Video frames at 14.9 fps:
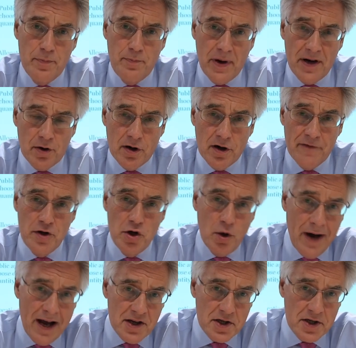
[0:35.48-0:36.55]
period of
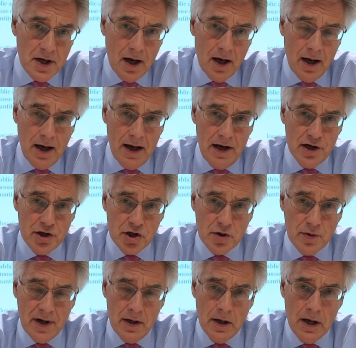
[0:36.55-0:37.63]
US
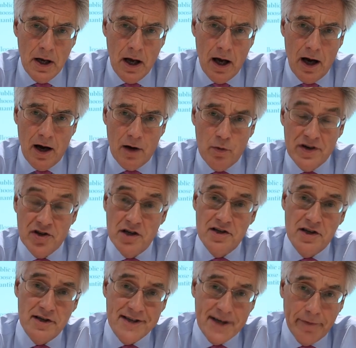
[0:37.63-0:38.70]
history, which is
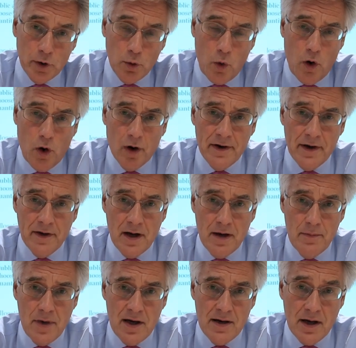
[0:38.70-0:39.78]
the Civil War and the
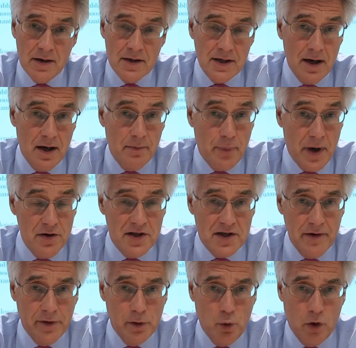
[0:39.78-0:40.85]
immediate
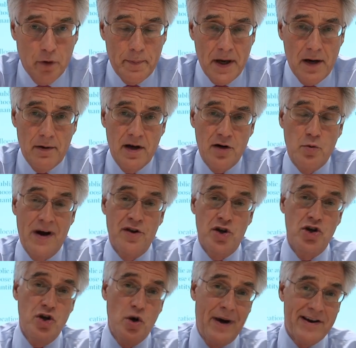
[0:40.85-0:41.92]
post-Civil War period, where the
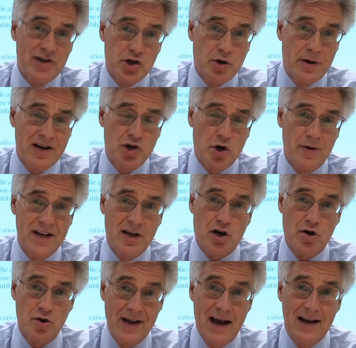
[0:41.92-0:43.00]
US Treasury
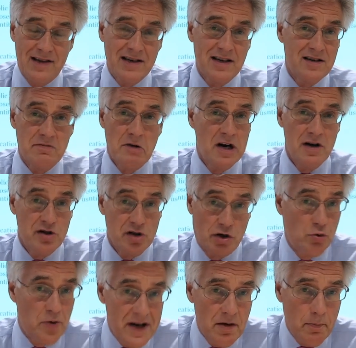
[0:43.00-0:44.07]
created
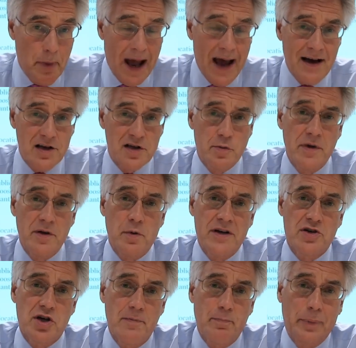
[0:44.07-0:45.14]
greenbacks with
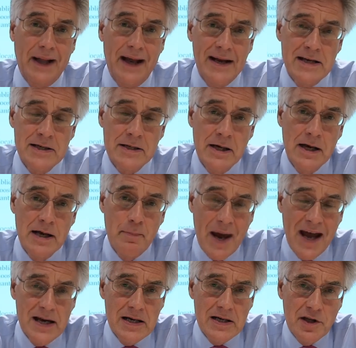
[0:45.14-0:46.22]
which it paid
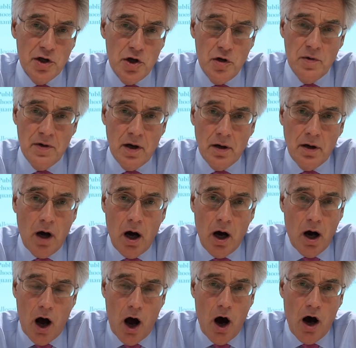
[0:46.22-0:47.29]
the Union
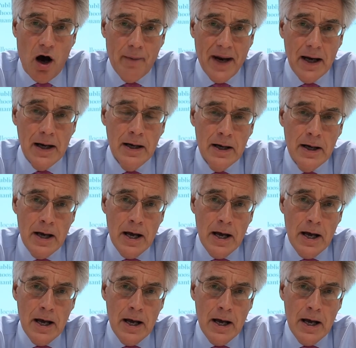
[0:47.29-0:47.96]
Army,